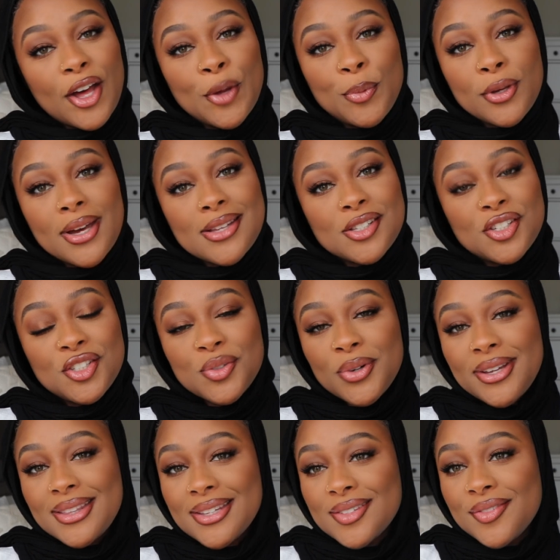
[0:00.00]
i hope you guys
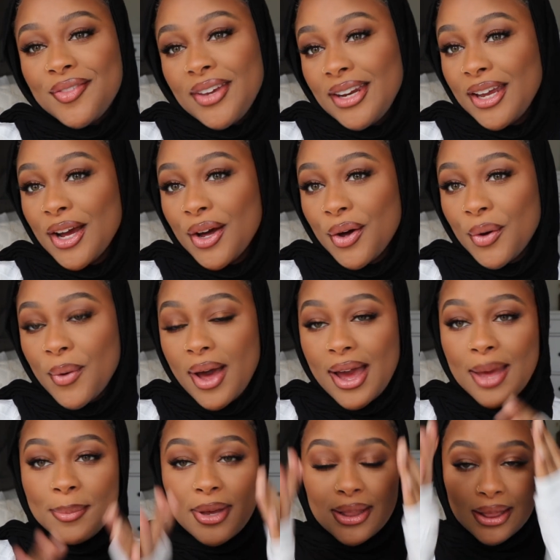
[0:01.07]
enjoyed this video
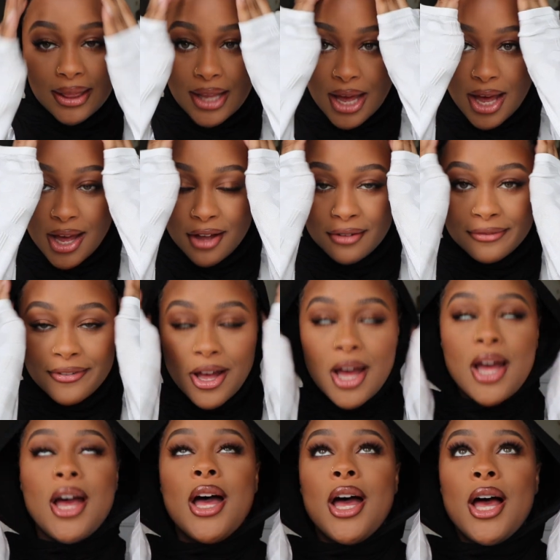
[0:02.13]
i'm in love
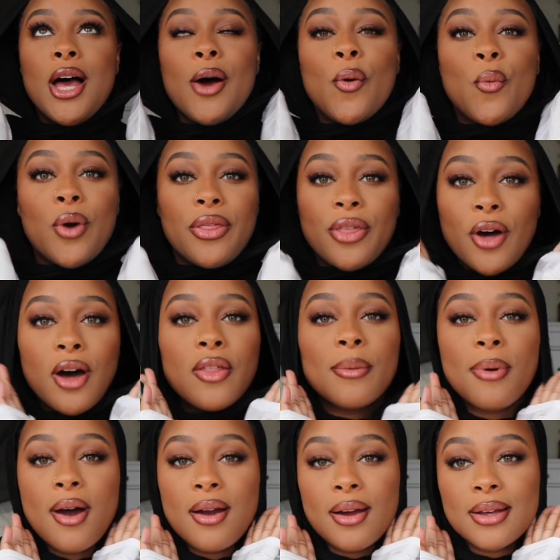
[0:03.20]
with all the
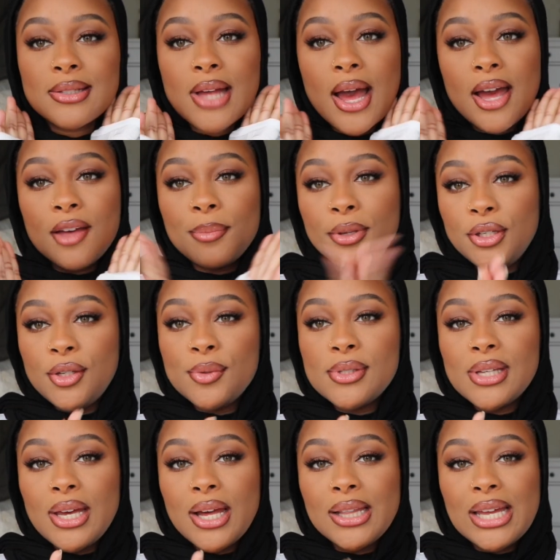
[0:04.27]
products i have been
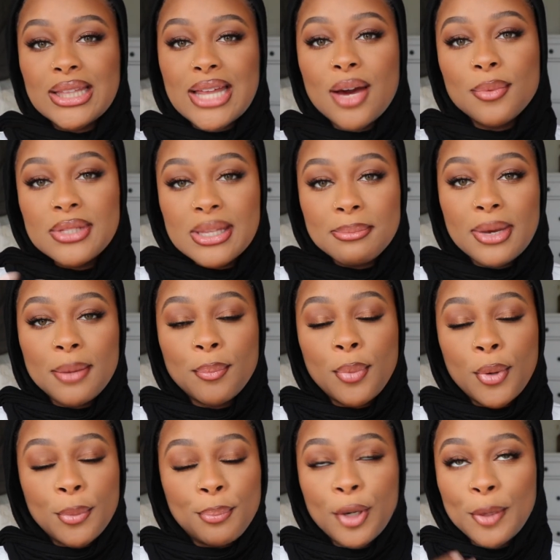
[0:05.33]
using like that was the main
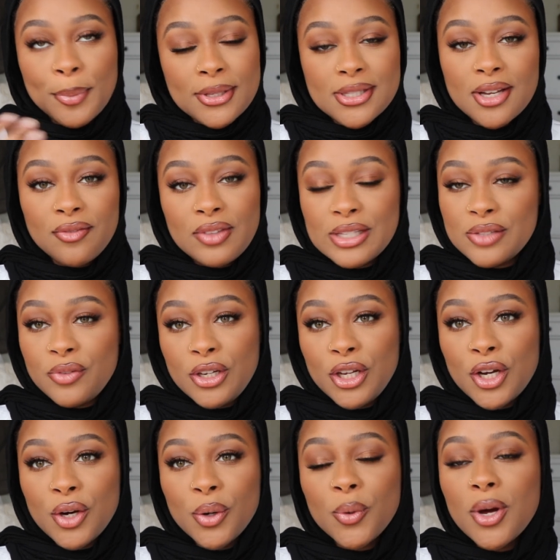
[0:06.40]
purpose of this
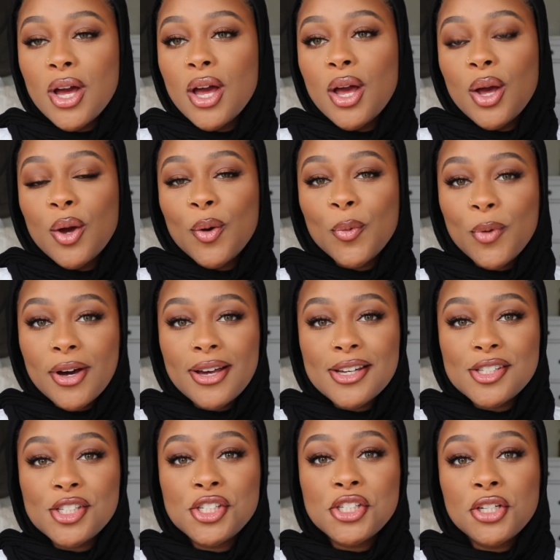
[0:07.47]
video
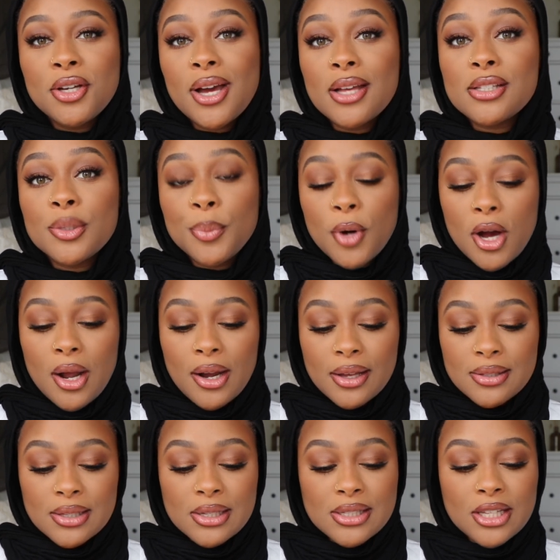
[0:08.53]
was to show you guys the
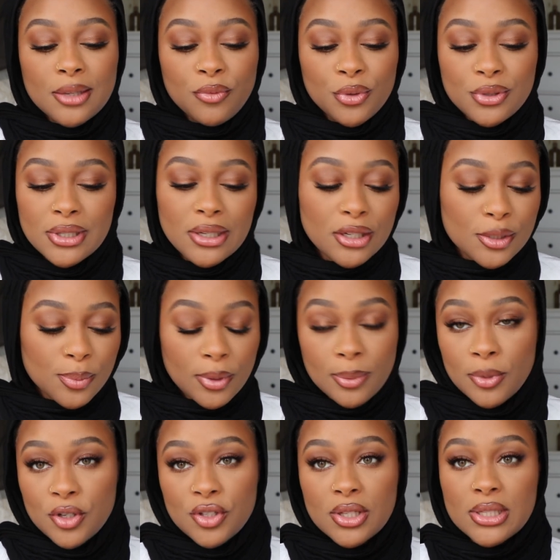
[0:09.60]
products because the routine is pretty
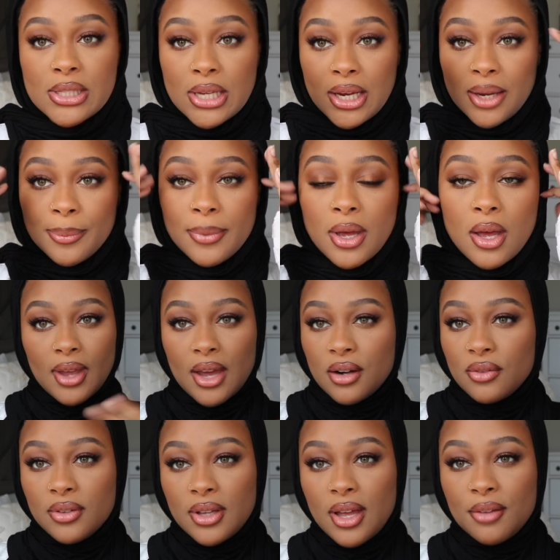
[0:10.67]
much the same i
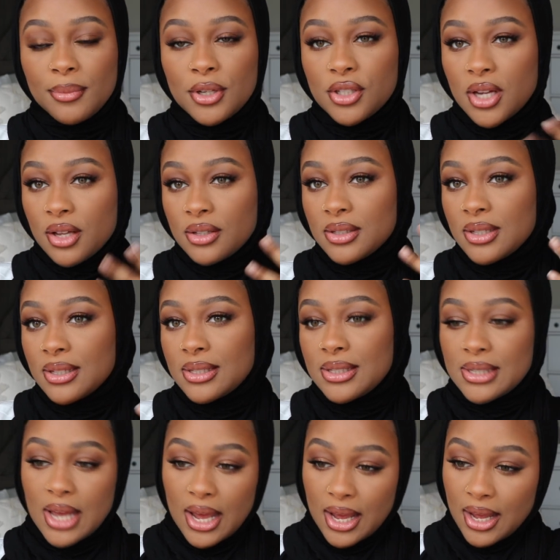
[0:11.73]
don't really have much else to
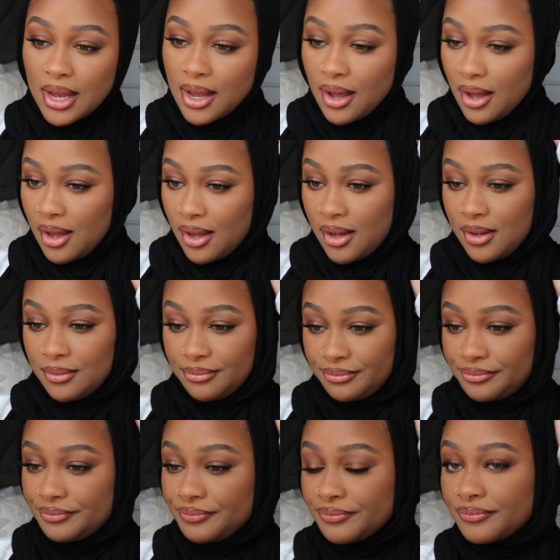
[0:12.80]
say um